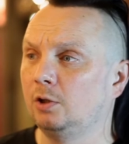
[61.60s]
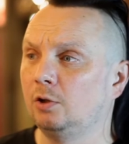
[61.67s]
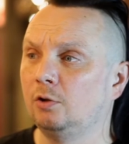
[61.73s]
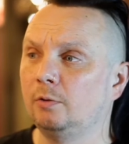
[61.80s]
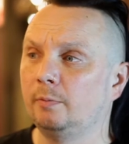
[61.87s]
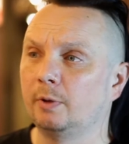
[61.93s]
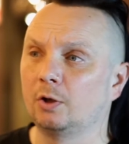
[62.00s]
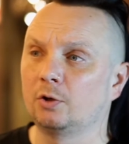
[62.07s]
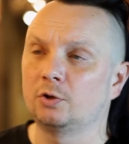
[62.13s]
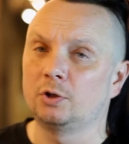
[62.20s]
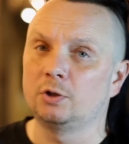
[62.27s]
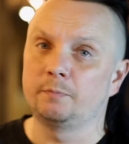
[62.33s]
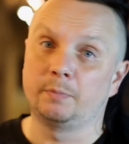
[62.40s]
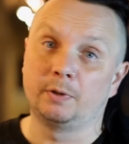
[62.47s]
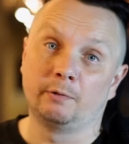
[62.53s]

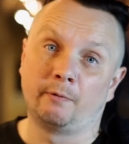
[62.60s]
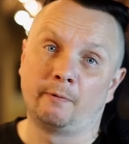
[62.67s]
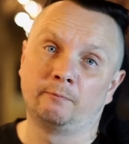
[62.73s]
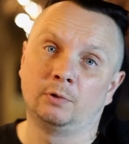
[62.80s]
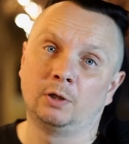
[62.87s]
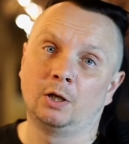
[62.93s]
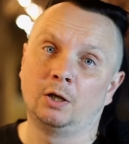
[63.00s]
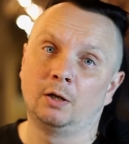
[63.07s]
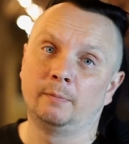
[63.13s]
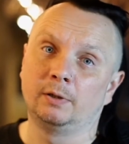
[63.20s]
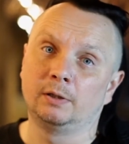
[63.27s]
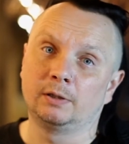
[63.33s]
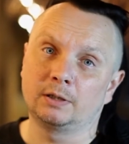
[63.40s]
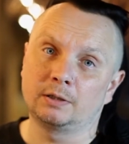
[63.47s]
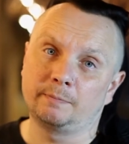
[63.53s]
nudibranches, but they're unreliable
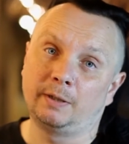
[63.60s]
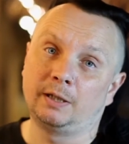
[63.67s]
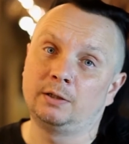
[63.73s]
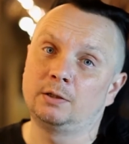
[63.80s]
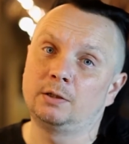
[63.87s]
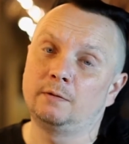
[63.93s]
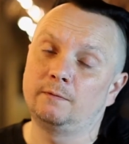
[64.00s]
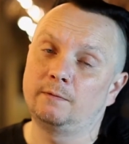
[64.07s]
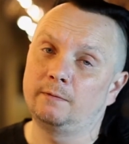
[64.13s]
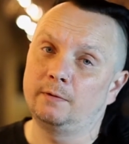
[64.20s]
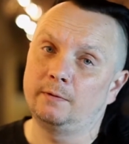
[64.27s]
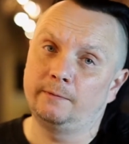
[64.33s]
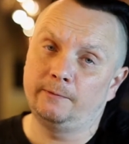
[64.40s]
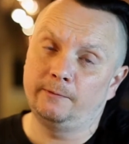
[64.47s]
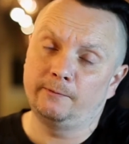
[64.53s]
and expensive, and
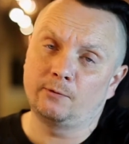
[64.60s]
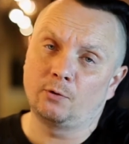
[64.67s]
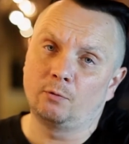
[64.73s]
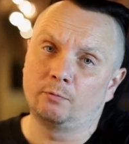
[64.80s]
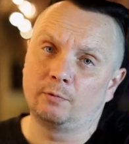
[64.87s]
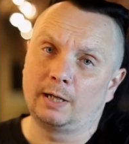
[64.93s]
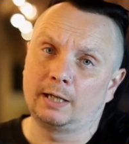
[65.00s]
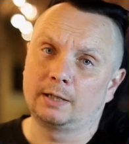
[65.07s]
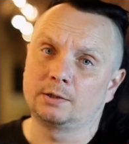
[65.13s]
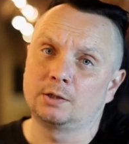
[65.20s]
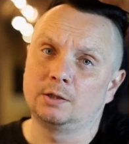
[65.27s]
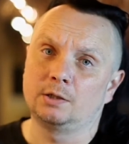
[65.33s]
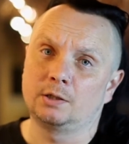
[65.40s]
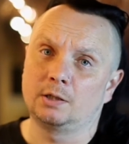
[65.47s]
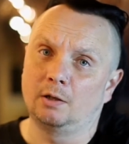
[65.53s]
if you've got
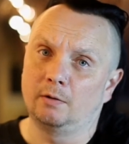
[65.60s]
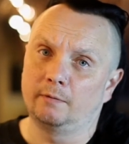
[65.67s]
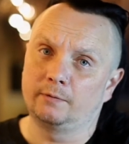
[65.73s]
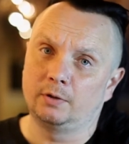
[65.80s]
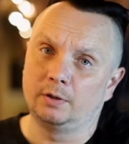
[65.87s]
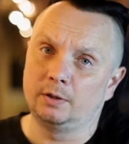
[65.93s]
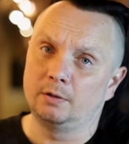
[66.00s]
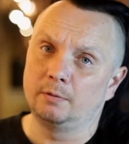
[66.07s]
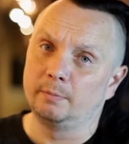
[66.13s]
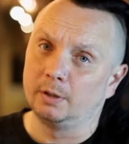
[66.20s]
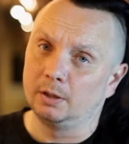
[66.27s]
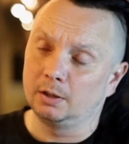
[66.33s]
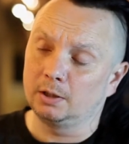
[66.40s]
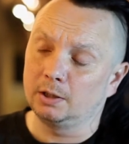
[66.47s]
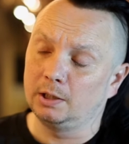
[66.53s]
wrassers, they'll often eat the
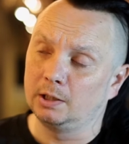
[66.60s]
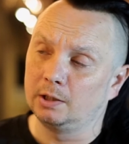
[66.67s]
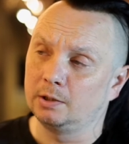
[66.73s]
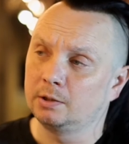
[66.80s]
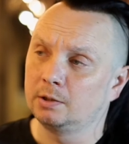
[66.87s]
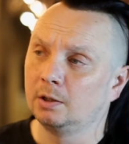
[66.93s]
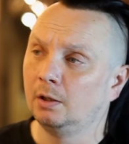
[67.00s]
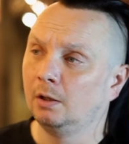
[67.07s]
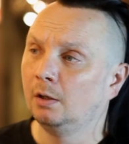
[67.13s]
Bergias.